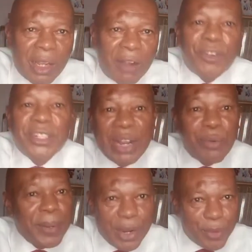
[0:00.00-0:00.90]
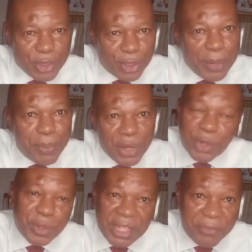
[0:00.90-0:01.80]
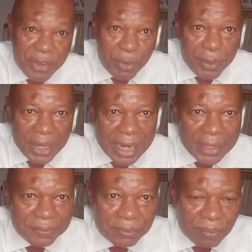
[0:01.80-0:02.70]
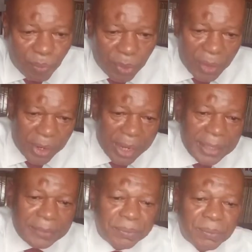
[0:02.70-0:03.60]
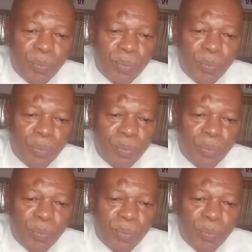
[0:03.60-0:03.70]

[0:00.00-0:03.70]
Of course, that webinar was not a paid one, it was a free webinar. Okay?